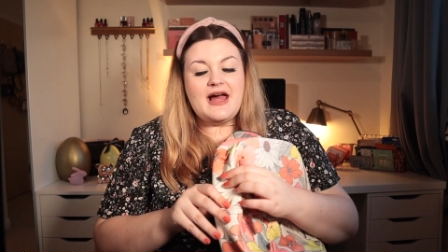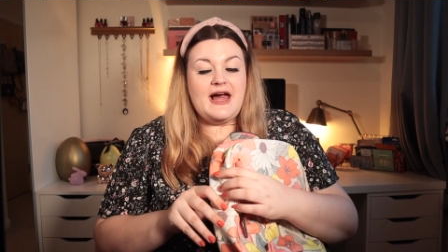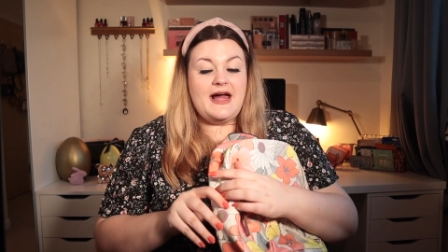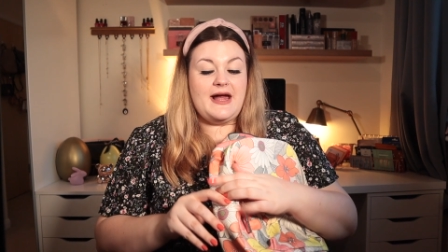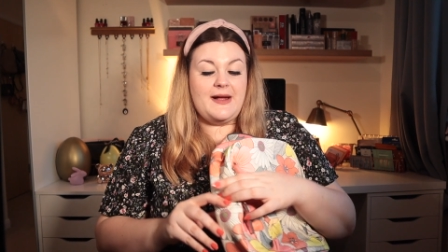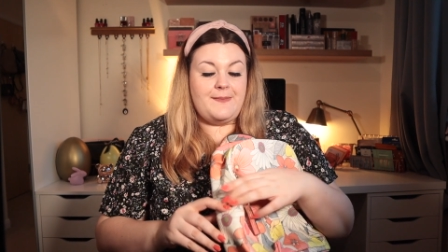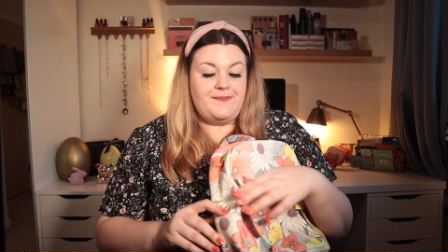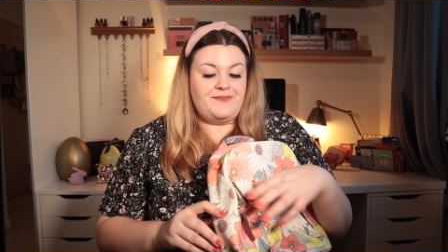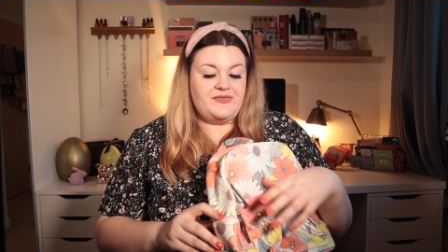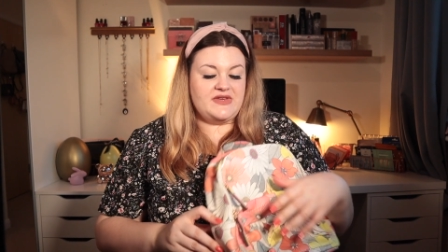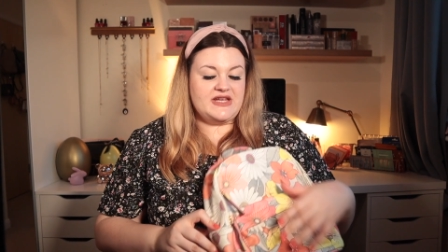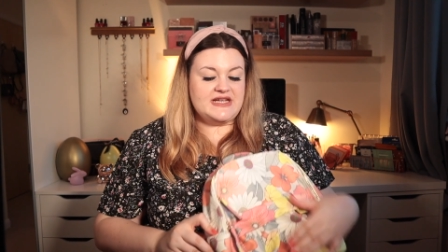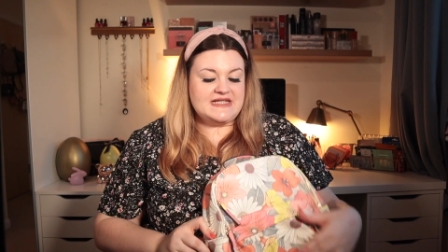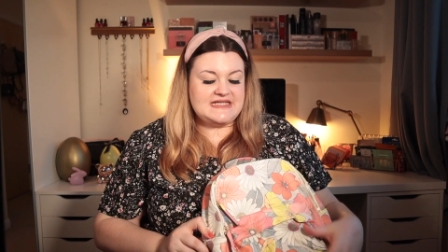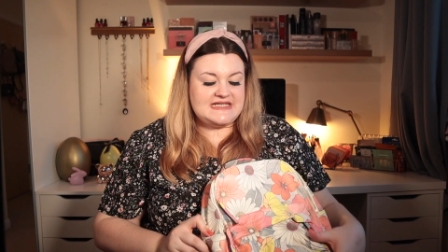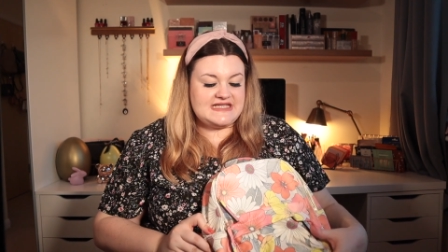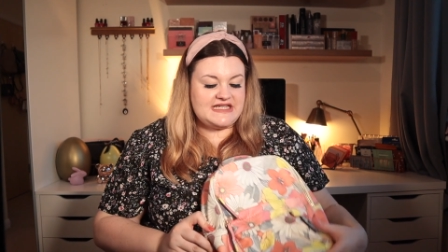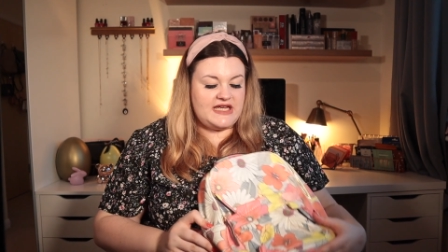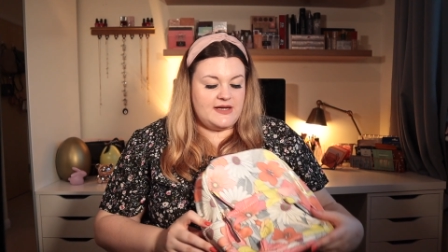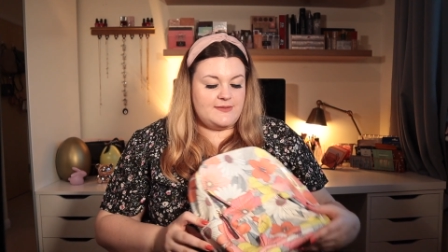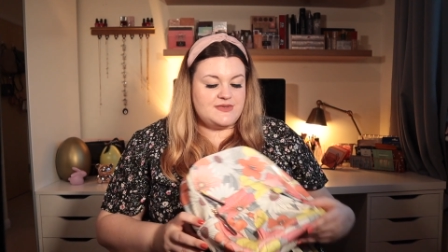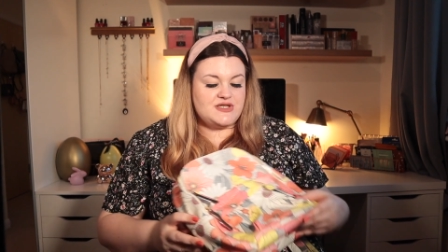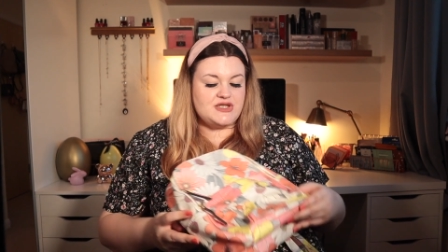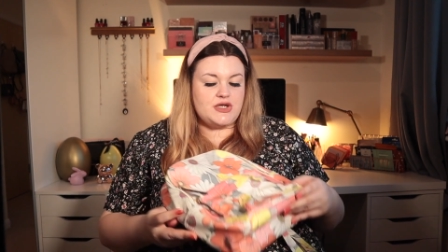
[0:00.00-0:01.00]
um,
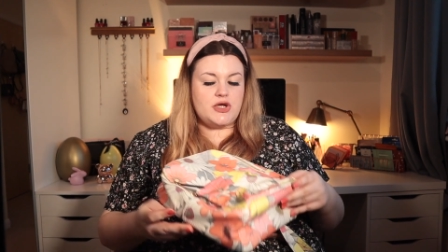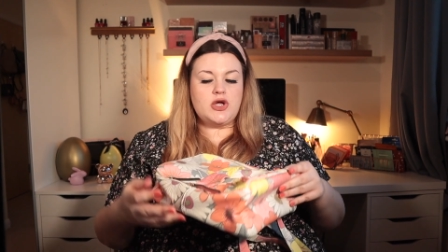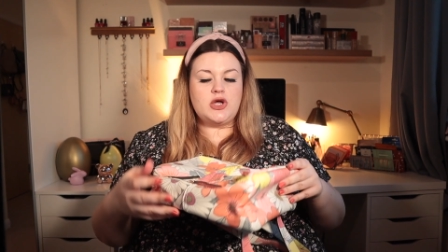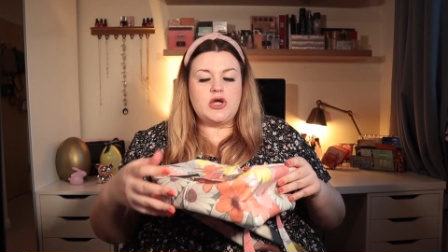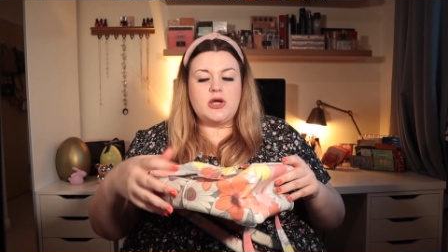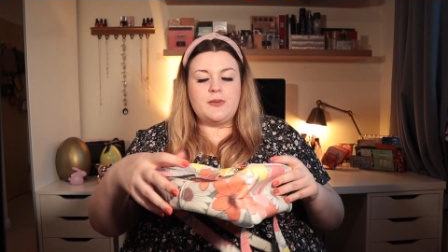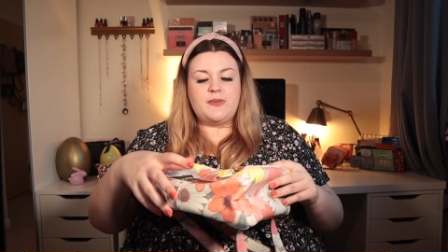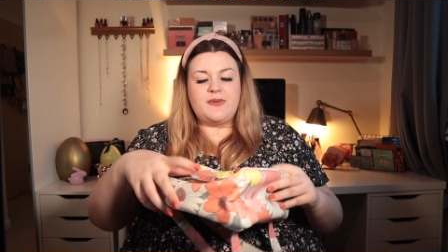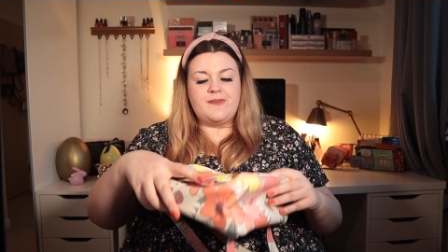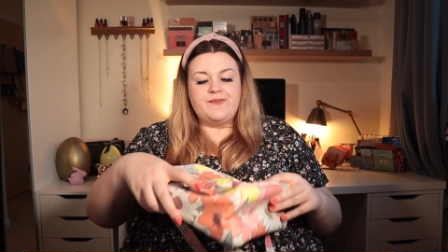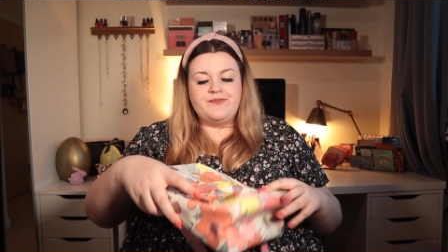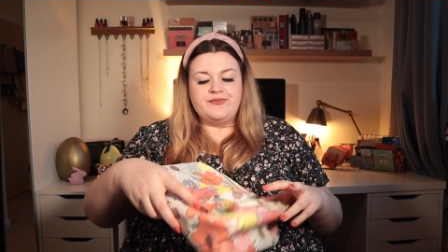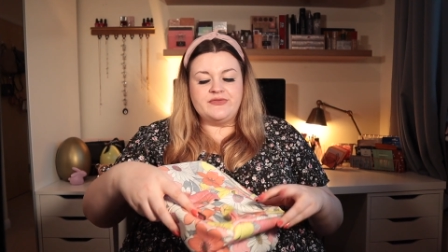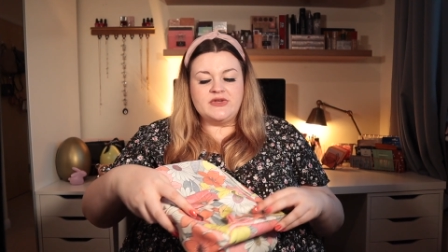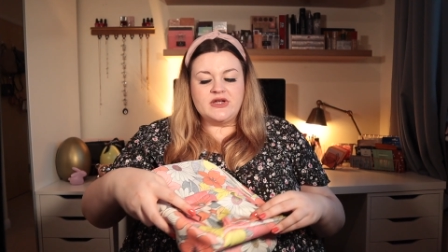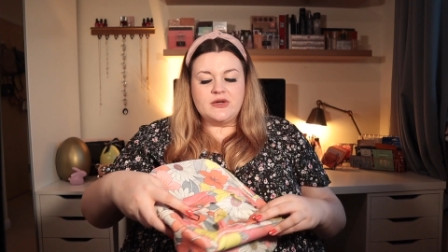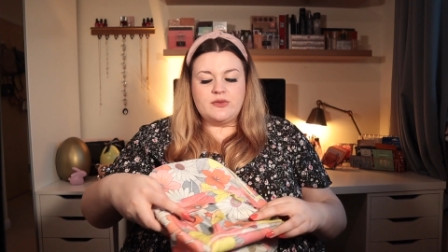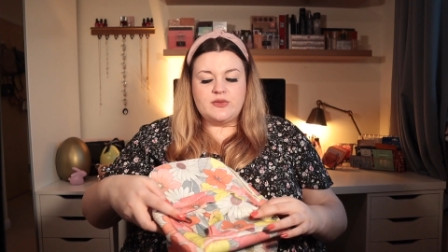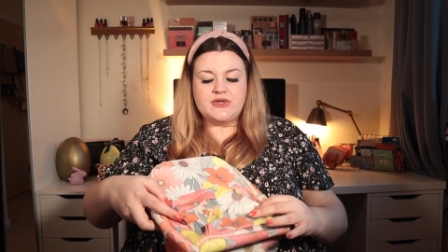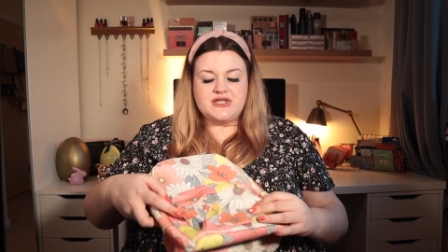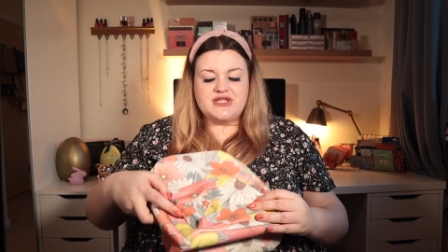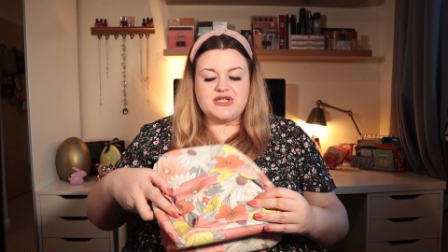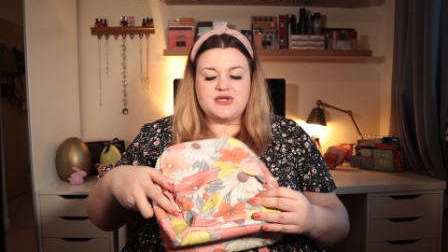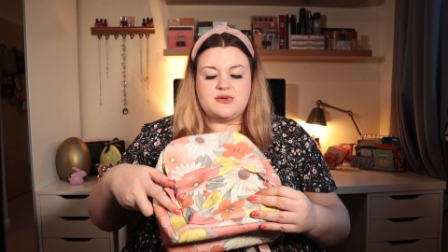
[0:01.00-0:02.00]
zipped up.
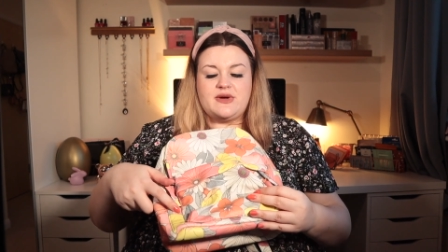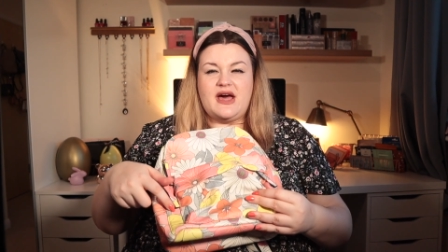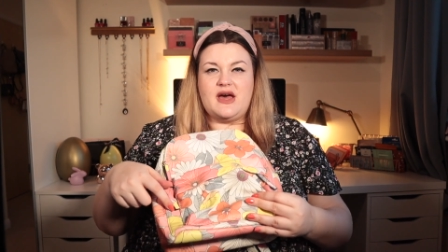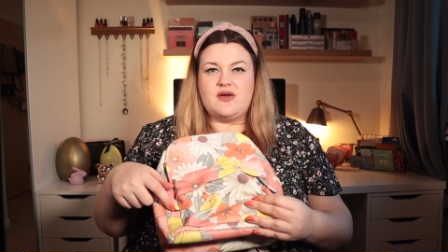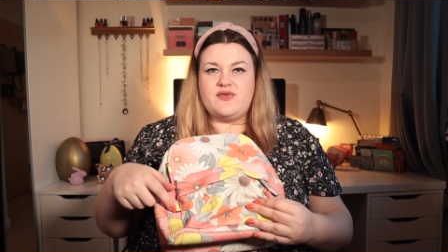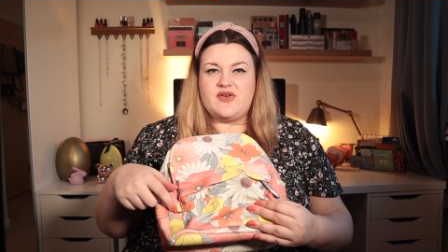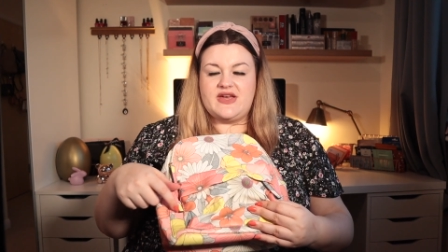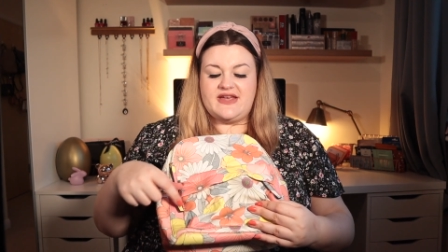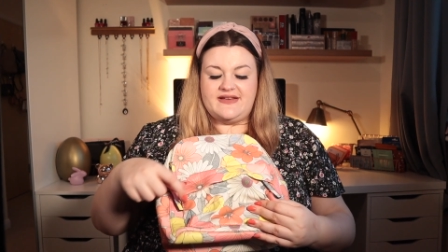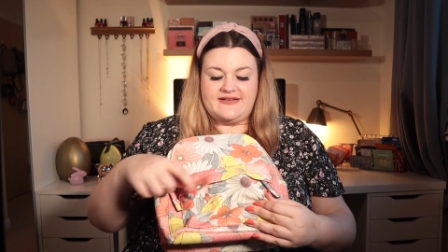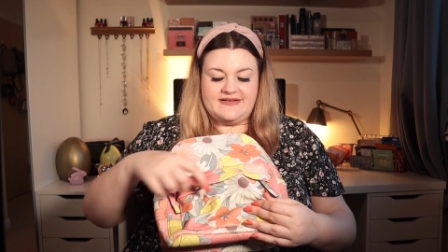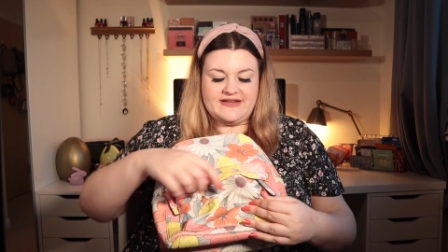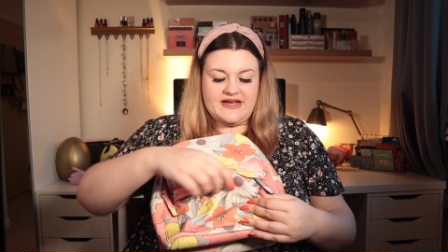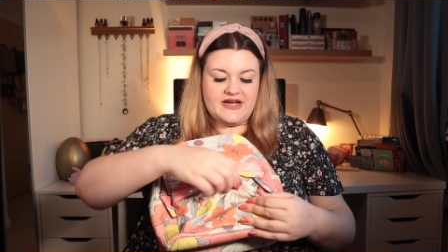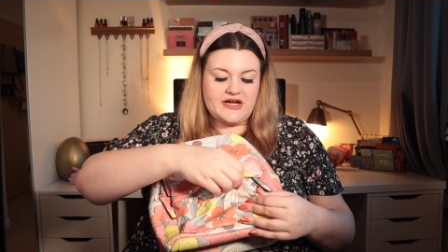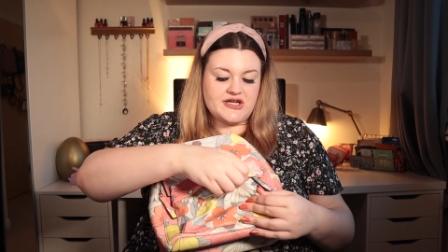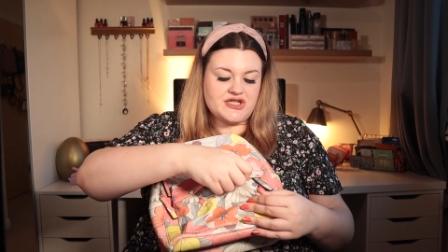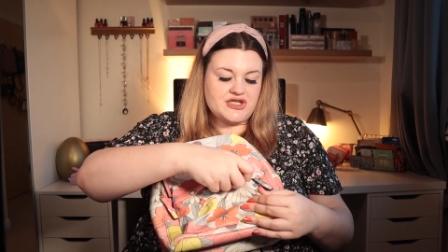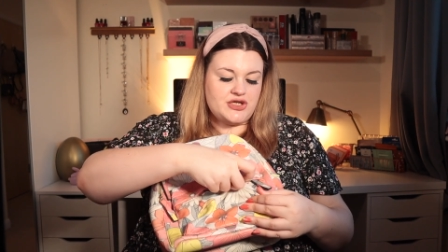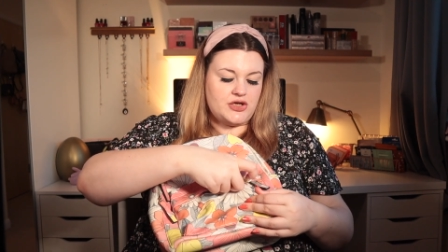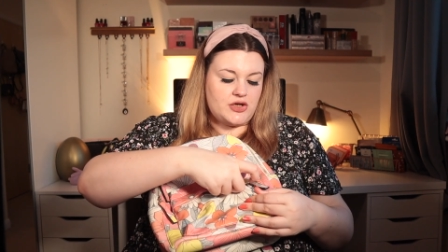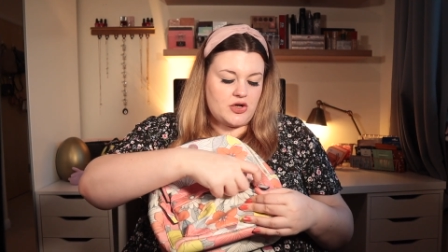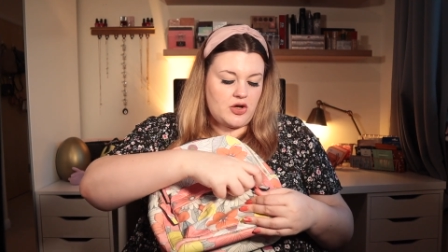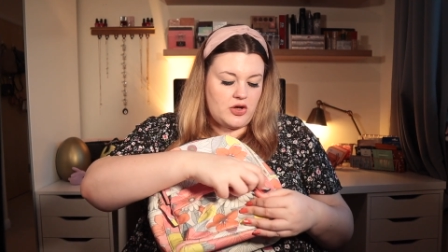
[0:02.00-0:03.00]
We do have a
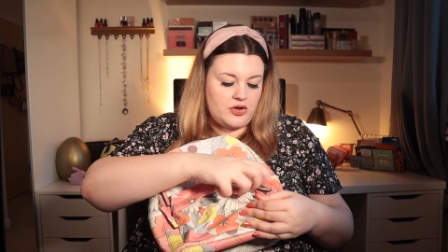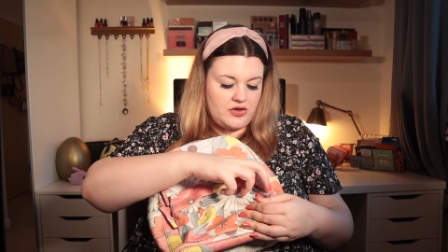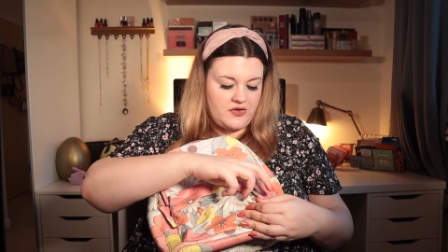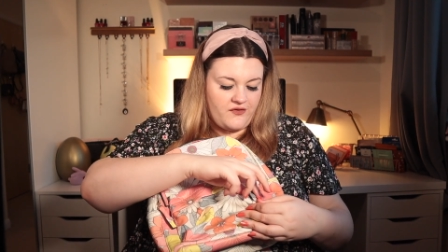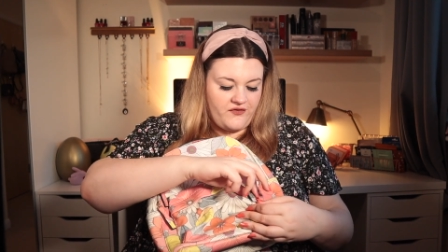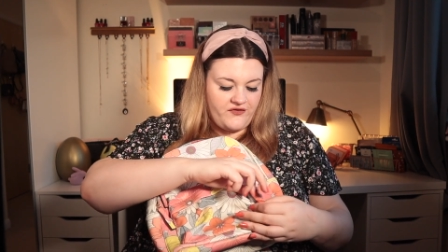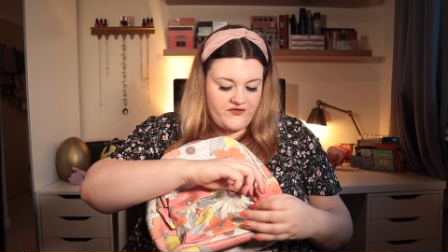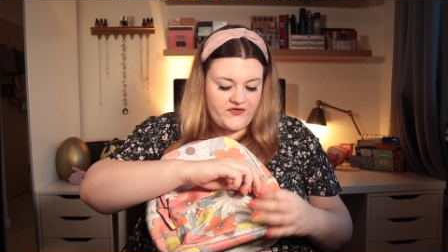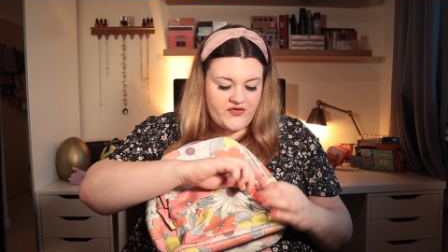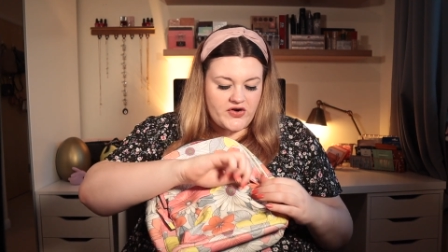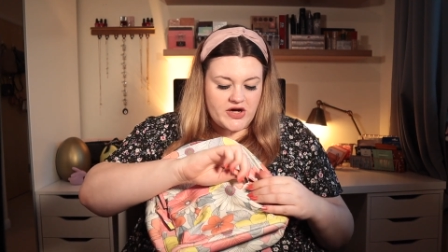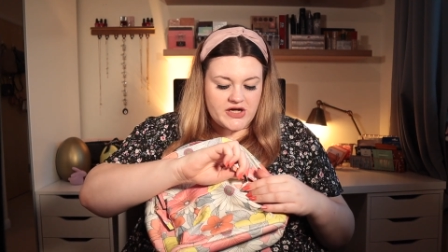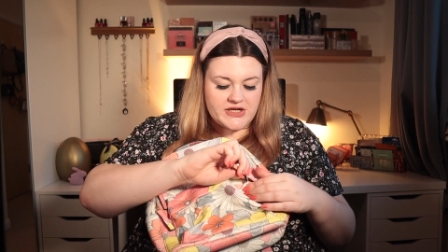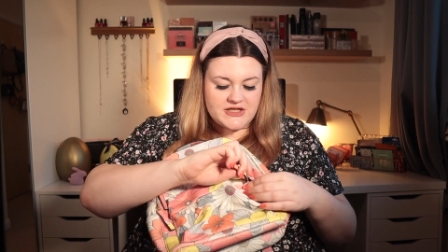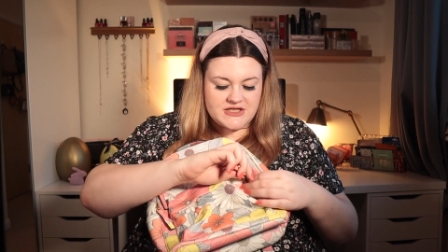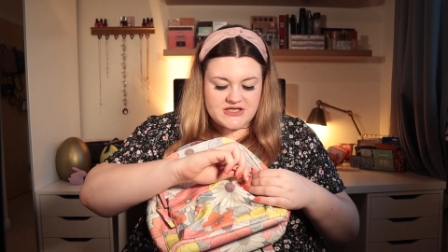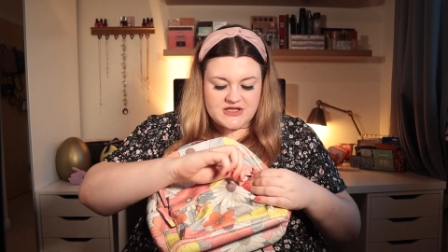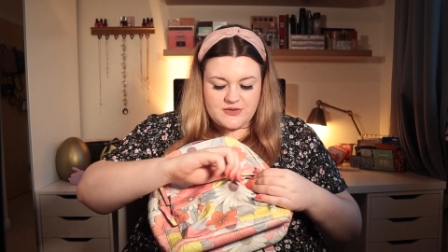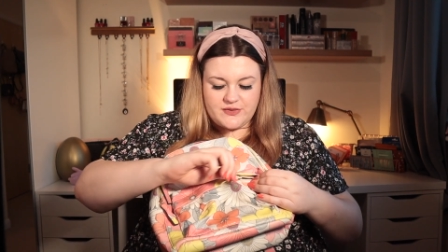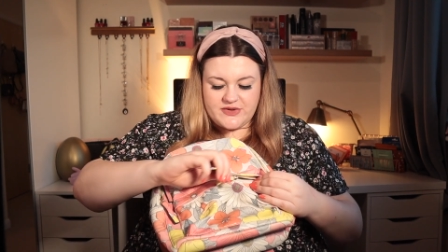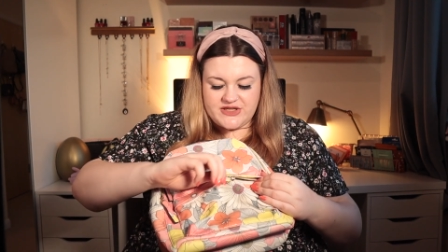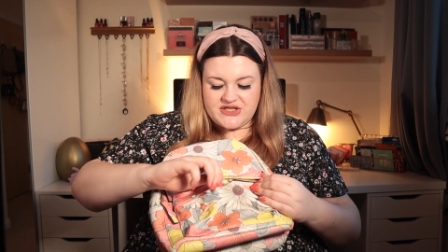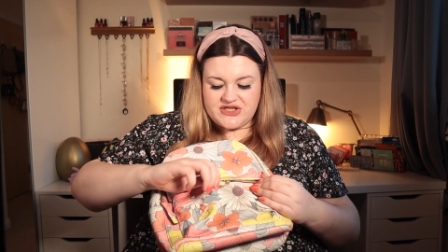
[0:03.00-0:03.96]
section on the front,